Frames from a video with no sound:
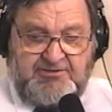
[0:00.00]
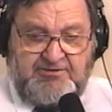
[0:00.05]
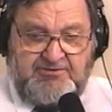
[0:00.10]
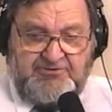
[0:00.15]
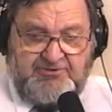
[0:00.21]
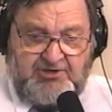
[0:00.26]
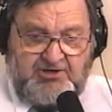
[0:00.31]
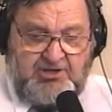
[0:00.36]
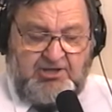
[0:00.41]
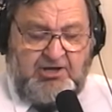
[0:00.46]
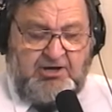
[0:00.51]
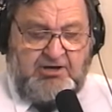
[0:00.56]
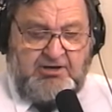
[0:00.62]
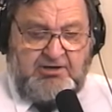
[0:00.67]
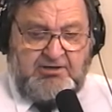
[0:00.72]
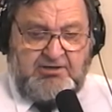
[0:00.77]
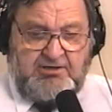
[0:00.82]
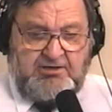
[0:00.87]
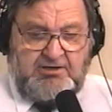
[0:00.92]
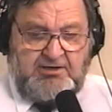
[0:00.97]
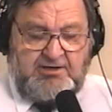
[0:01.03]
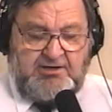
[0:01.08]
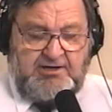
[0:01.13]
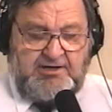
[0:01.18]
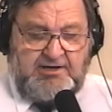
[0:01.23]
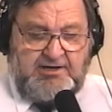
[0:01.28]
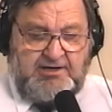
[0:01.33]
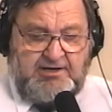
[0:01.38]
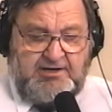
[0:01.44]
the law
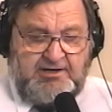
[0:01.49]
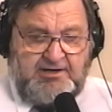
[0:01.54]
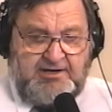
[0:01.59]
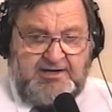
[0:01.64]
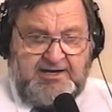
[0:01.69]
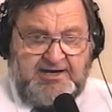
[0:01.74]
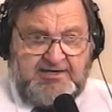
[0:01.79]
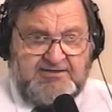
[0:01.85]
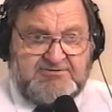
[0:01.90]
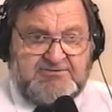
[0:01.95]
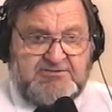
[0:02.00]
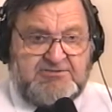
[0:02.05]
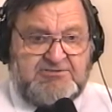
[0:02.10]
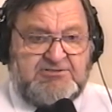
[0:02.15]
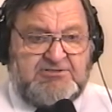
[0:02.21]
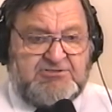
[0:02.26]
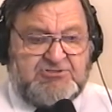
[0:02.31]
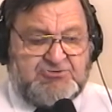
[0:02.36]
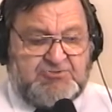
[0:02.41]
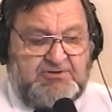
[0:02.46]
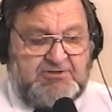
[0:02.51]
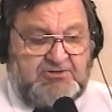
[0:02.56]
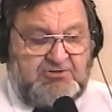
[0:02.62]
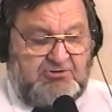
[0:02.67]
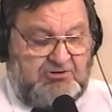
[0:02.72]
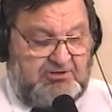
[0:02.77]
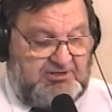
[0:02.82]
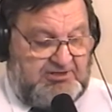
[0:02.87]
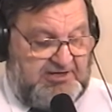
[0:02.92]
at the district
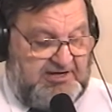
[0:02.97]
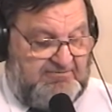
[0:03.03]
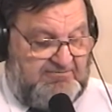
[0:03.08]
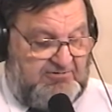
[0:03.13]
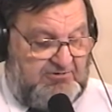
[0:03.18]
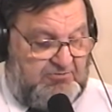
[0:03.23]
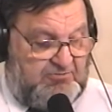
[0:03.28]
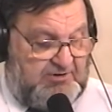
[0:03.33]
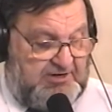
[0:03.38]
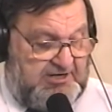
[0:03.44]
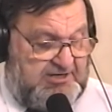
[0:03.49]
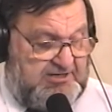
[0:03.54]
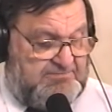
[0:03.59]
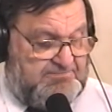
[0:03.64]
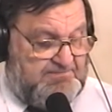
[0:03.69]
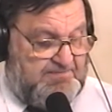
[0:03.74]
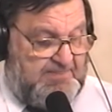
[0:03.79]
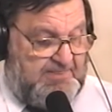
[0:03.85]
court level, right?